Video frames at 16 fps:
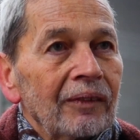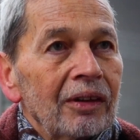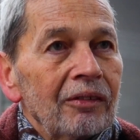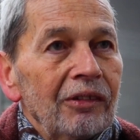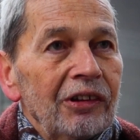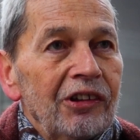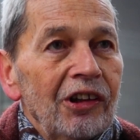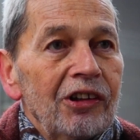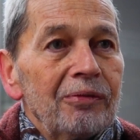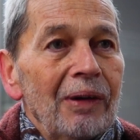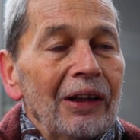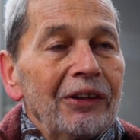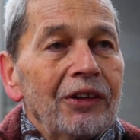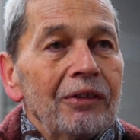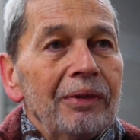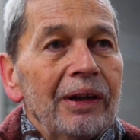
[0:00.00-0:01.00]
which is
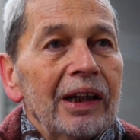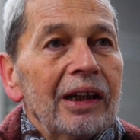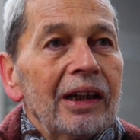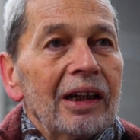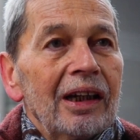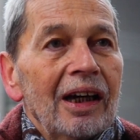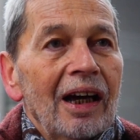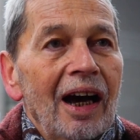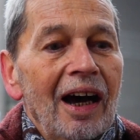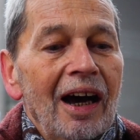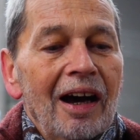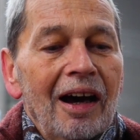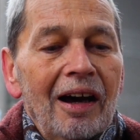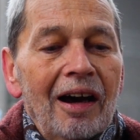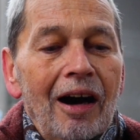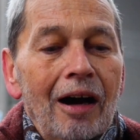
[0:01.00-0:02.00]
meant to be
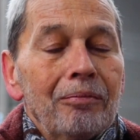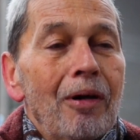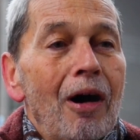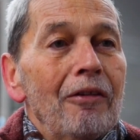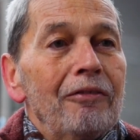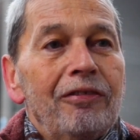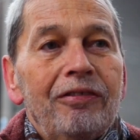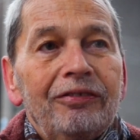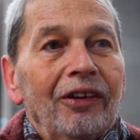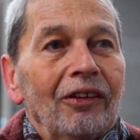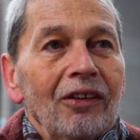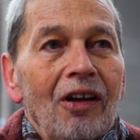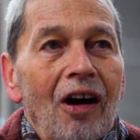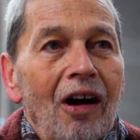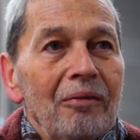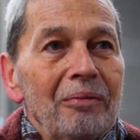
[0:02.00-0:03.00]
above the
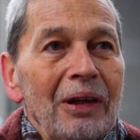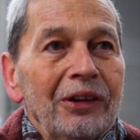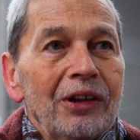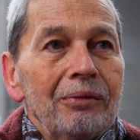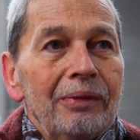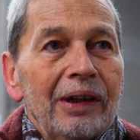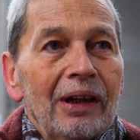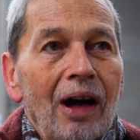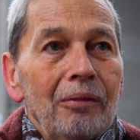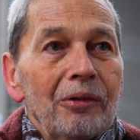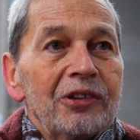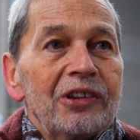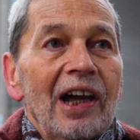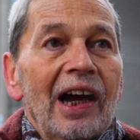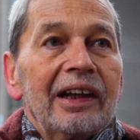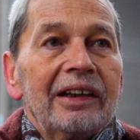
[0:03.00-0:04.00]
law, meant to be
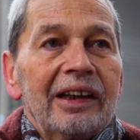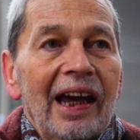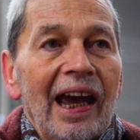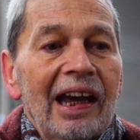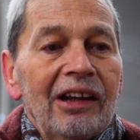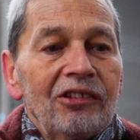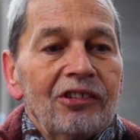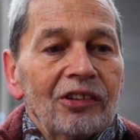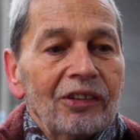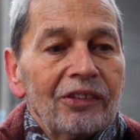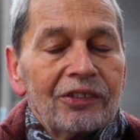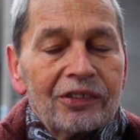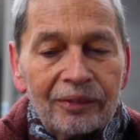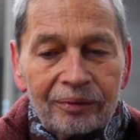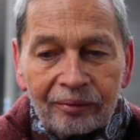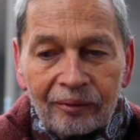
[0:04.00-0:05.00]
almost like the
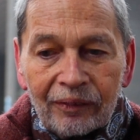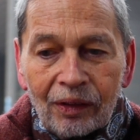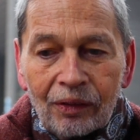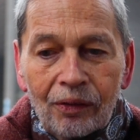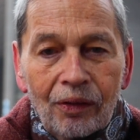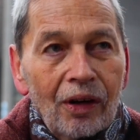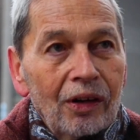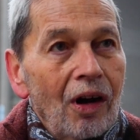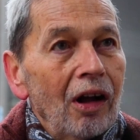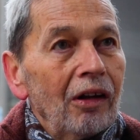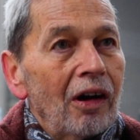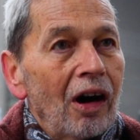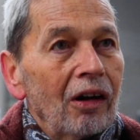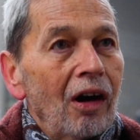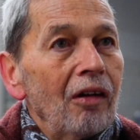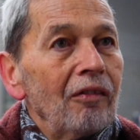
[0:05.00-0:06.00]
angels who are
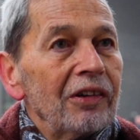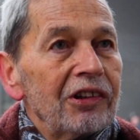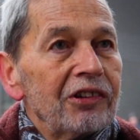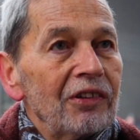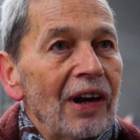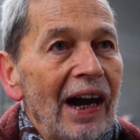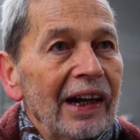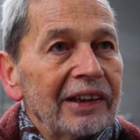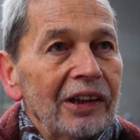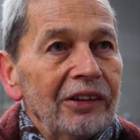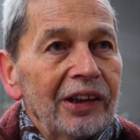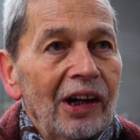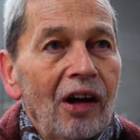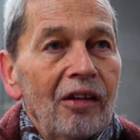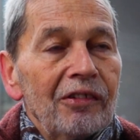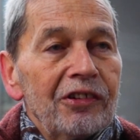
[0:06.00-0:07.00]
always right and
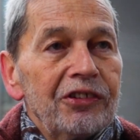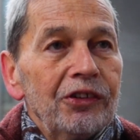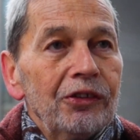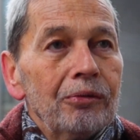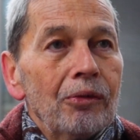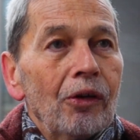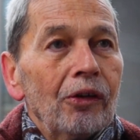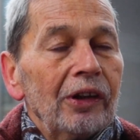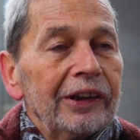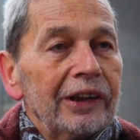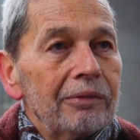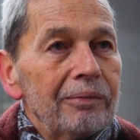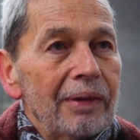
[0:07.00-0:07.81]
they always do morally the